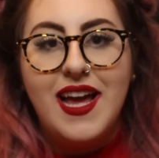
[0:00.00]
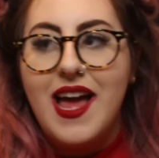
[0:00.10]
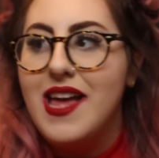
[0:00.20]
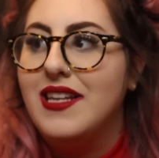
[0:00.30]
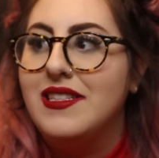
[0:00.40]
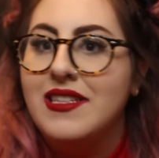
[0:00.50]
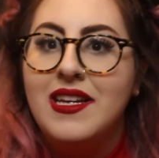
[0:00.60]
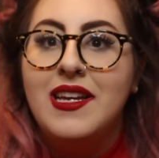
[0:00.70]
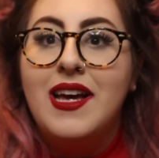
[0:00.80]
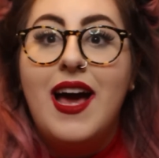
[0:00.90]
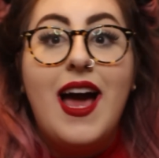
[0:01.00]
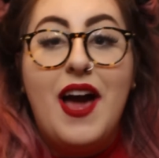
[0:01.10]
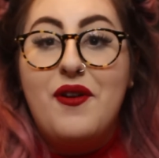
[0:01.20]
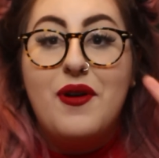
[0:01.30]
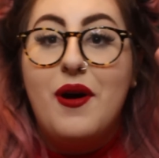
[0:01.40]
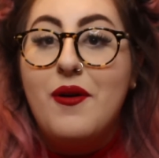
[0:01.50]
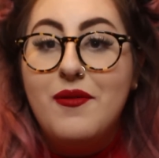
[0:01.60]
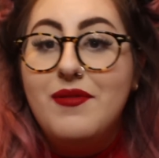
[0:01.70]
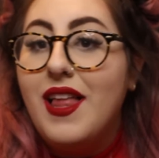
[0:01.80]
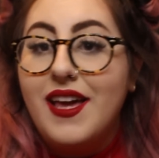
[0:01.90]
And I don't
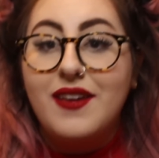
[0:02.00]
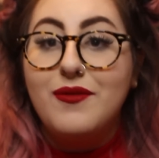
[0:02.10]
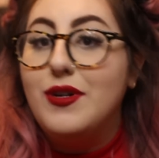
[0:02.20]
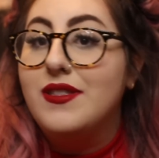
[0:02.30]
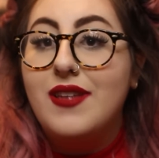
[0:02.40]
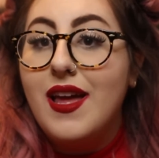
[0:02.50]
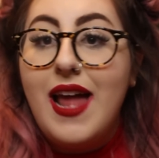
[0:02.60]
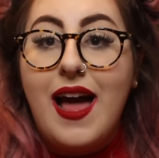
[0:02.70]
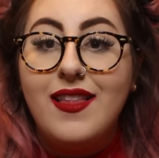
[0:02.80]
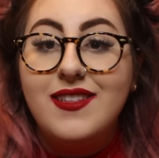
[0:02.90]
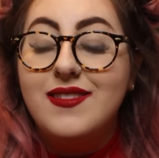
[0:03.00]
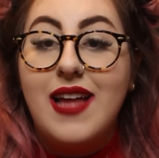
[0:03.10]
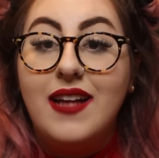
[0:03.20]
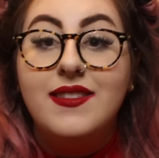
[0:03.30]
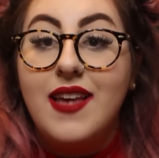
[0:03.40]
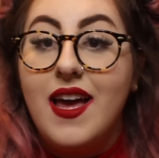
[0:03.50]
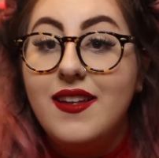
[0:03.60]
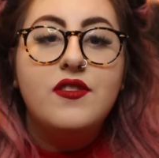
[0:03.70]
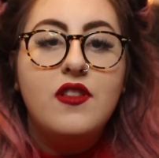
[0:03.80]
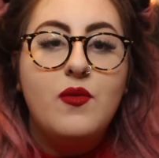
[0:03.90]
know, like, once again, Allie's not
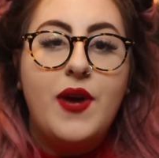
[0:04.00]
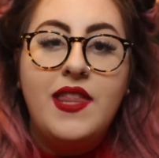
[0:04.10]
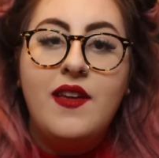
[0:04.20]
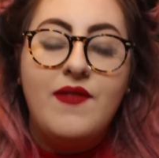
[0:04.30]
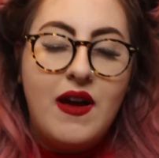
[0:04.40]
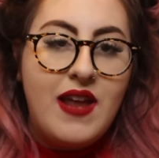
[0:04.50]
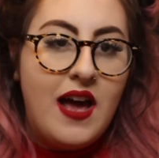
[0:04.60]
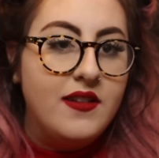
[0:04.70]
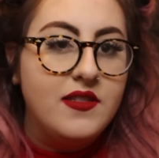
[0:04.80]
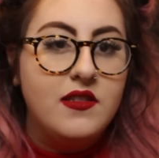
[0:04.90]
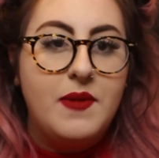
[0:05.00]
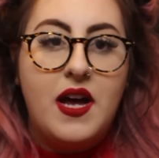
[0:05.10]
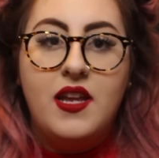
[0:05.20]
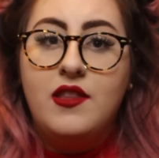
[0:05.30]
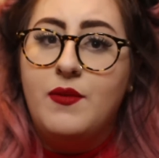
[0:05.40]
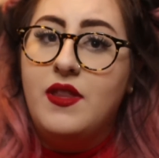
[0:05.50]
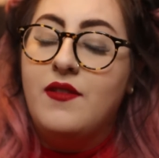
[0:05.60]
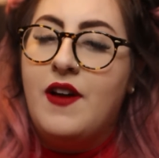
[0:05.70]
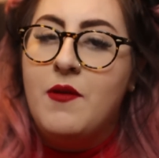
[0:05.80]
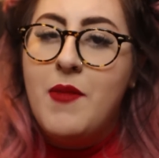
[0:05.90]
dead. So the way they found Allison's body and the way they
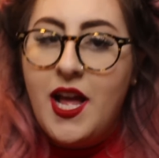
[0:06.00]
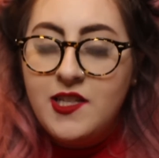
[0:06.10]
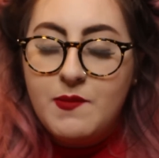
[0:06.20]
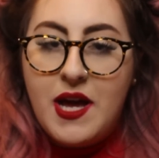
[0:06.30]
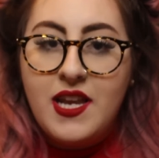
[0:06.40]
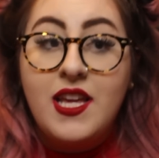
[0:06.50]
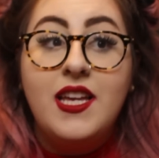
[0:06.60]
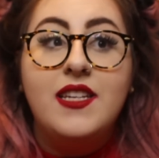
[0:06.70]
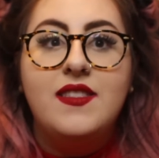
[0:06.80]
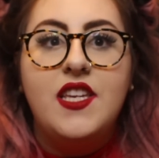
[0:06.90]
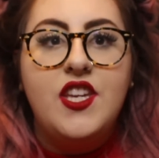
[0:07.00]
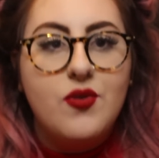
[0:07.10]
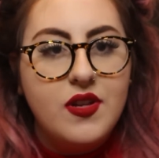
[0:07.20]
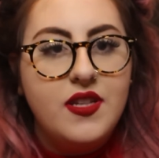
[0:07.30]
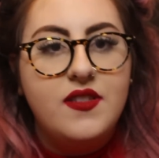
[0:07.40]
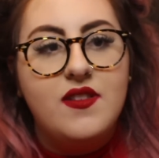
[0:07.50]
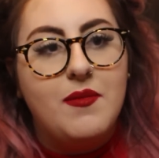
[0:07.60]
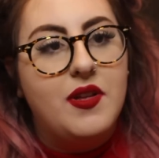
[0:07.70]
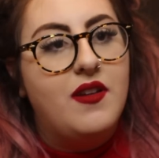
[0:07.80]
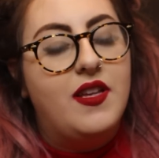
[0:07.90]
found Maya's body is eerily
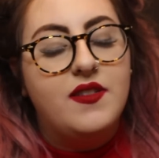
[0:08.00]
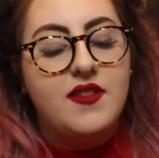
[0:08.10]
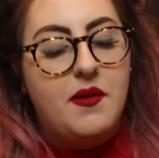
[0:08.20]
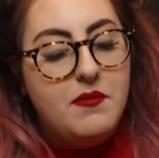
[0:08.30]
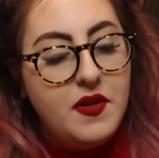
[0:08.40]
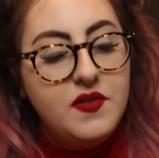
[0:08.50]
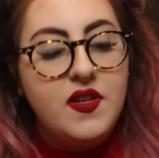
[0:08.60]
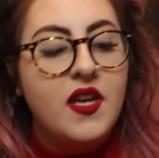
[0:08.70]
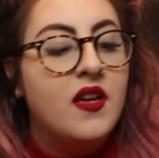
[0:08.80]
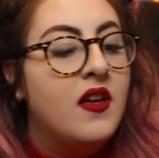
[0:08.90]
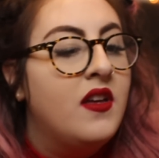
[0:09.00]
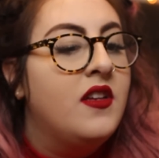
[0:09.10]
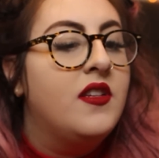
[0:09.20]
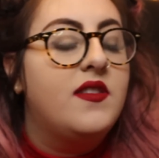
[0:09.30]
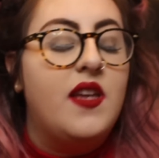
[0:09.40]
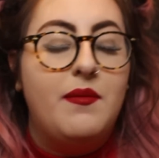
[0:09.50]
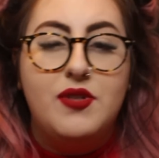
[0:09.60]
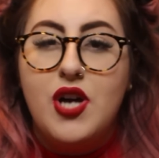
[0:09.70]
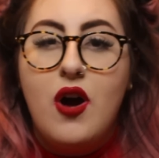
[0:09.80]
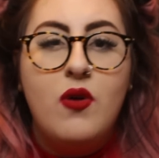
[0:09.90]
similar. Like, same music, same
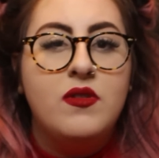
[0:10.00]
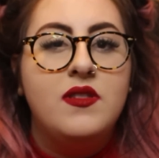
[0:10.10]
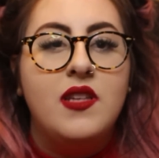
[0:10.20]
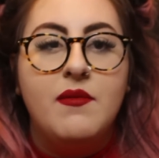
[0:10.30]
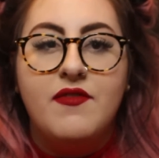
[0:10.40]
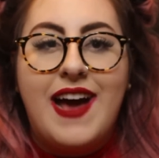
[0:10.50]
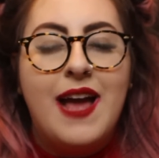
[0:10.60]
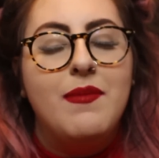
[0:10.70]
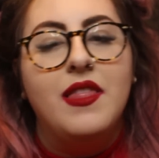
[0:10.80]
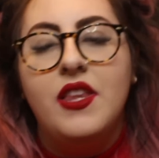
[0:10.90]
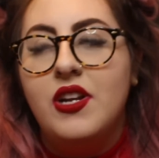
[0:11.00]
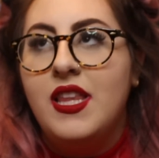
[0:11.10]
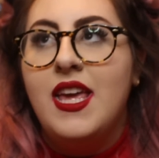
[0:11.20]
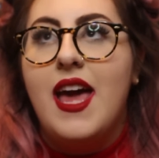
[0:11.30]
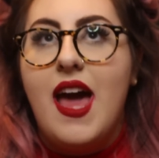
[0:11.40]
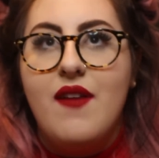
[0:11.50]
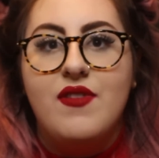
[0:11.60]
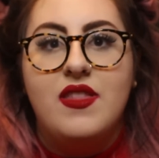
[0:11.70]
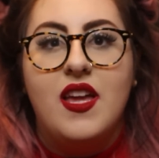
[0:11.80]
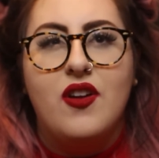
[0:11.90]
tone, same vibe, literally
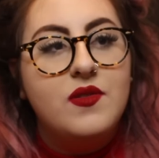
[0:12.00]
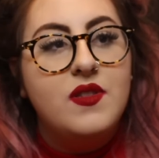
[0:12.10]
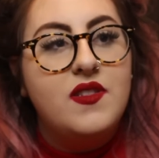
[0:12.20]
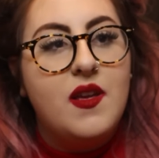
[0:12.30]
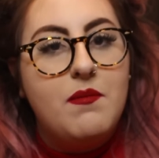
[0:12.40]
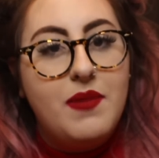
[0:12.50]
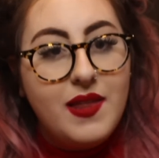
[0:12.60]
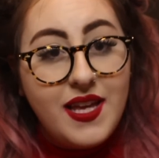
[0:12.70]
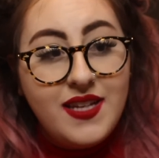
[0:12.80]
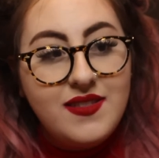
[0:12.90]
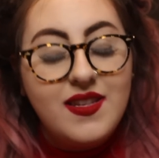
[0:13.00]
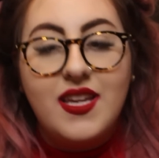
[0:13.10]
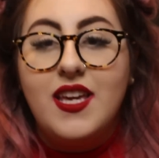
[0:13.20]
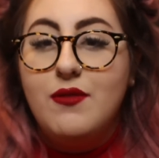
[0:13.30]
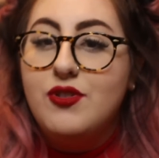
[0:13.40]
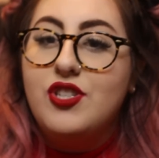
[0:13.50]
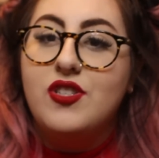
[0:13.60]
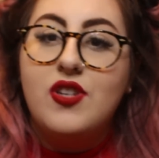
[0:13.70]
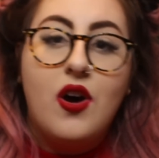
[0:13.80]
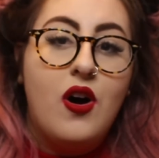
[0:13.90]
everything. Also in the same place, like it was
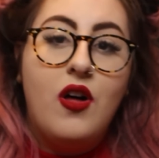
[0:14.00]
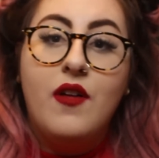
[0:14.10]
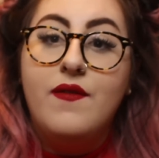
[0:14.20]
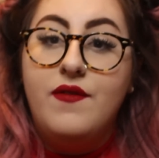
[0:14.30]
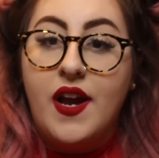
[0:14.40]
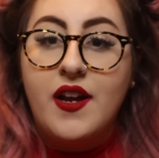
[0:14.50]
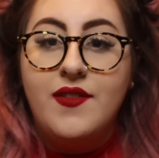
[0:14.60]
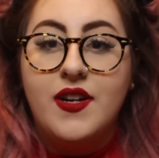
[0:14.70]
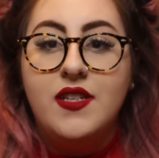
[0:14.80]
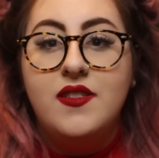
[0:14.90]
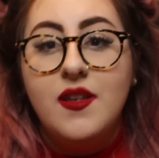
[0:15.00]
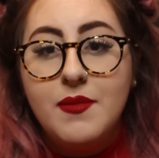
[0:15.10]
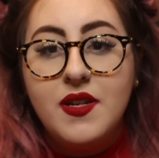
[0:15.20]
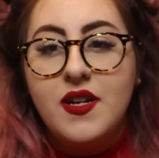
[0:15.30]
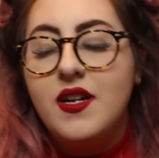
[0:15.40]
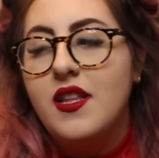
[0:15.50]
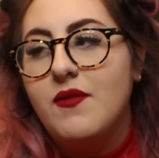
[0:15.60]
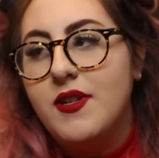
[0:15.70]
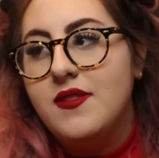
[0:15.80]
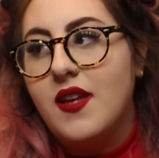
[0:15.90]
just all very, very similar. And
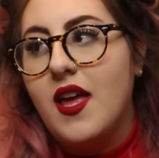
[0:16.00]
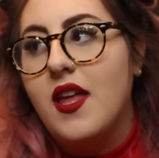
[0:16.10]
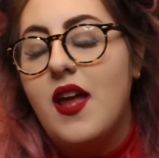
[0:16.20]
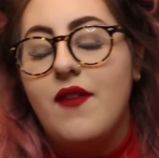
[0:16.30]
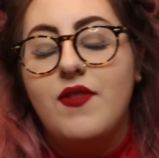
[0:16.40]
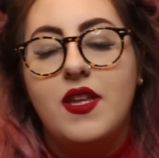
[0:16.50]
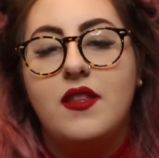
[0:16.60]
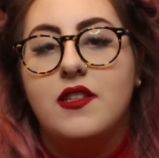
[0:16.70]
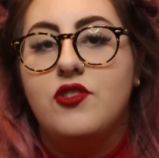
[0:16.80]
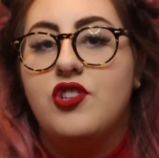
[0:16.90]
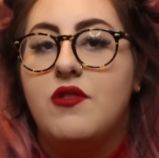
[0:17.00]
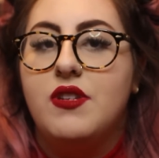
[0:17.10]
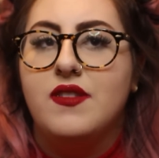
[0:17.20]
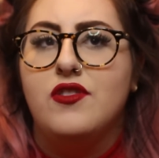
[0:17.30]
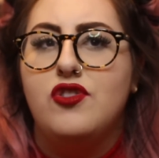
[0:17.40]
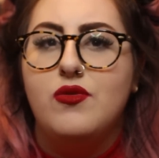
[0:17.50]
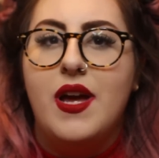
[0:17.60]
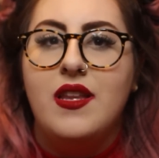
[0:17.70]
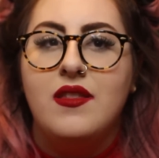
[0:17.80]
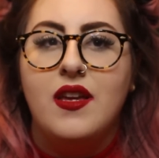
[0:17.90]
once again, I feel like this show doesn't do
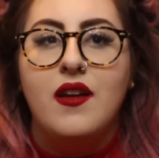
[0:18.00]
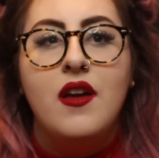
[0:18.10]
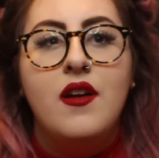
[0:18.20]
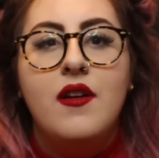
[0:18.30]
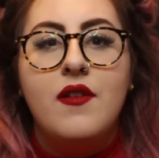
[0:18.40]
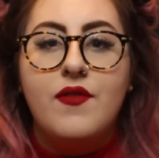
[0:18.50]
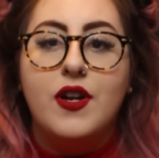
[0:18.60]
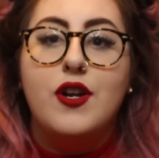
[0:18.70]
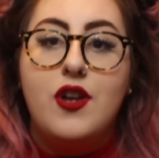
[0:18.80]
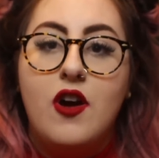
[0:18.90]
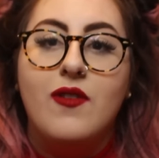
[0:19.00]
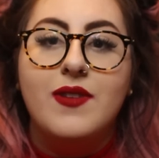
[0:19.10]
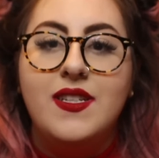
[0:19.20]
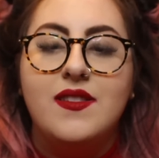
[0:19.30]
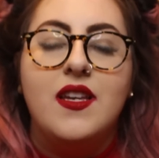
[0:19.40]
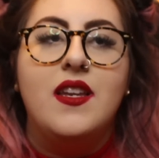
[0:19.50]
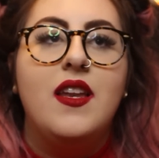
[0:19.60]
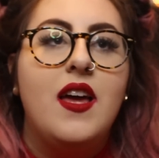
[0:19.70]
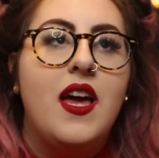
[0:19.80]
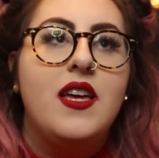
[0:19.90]
anything for no reason.